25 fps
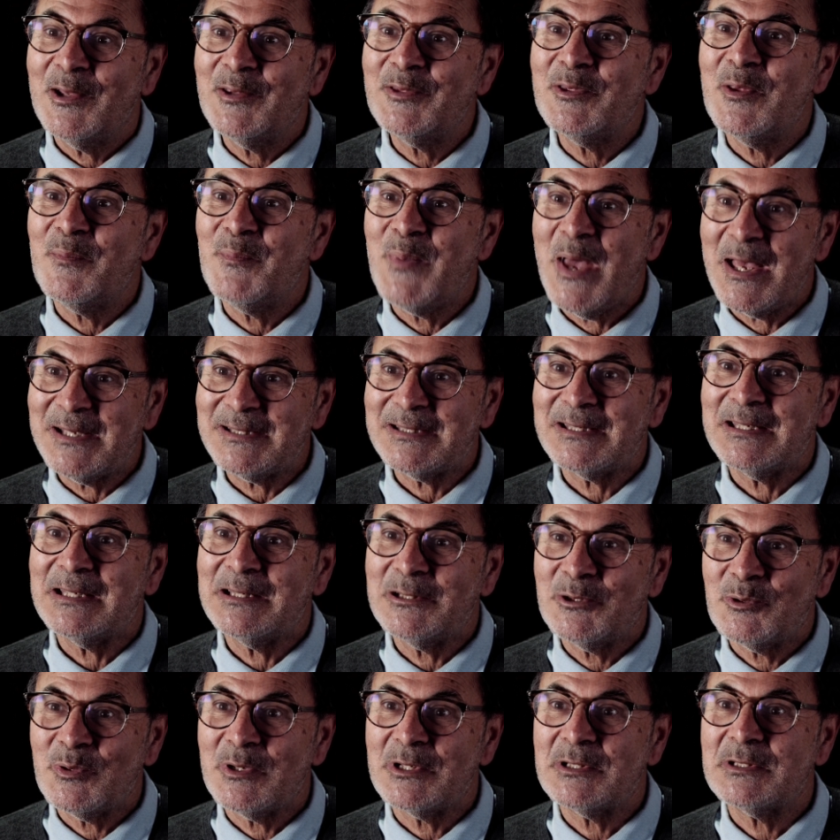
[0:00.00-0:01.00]
in the best
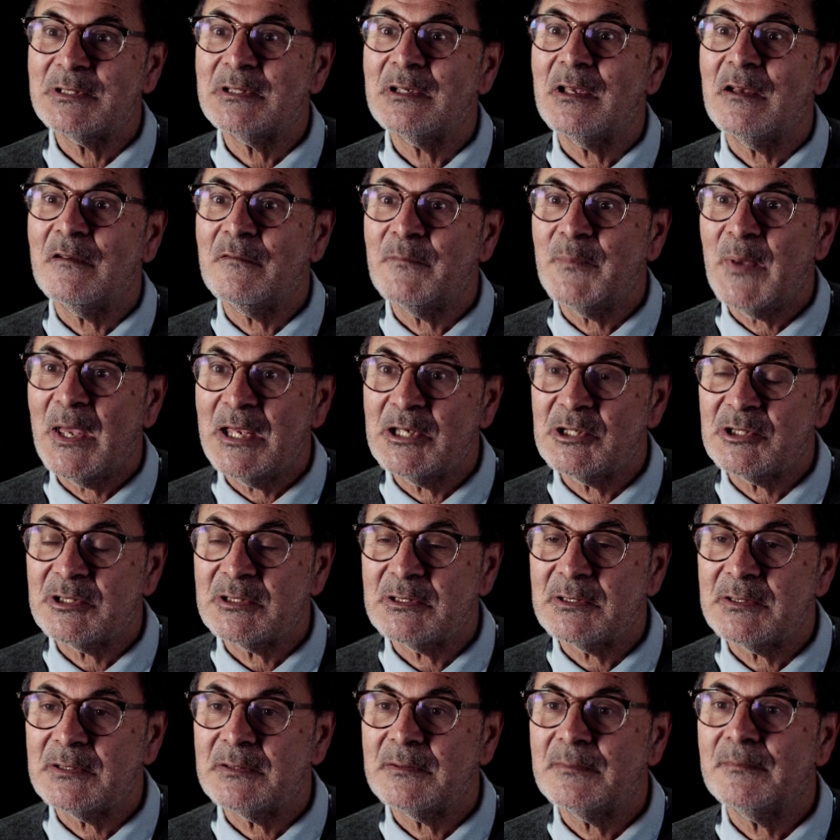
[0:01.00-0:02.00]
interest of
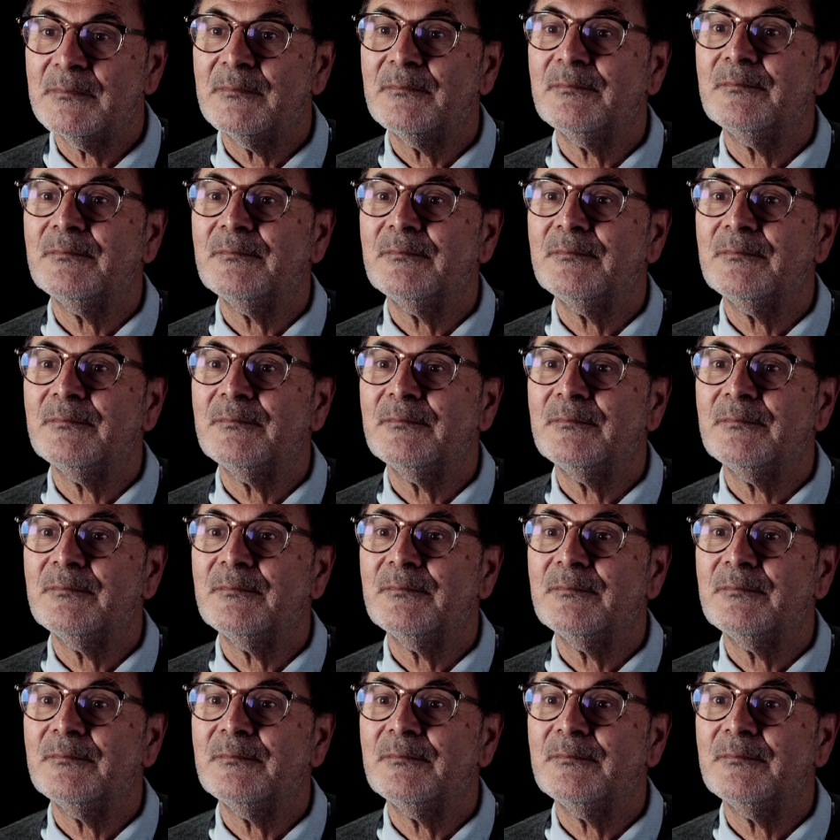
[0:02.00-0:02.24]
patients.